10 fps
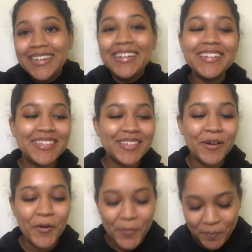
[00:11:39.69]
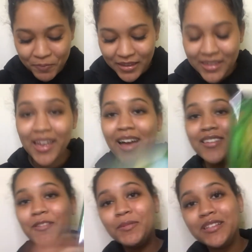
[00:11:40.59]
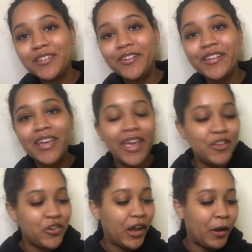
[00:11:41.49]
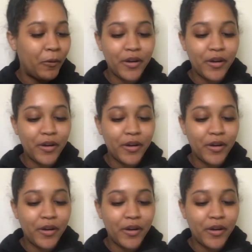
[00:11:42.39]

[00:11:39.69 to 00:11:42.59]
So yeah, Splintered, A.G. Howard.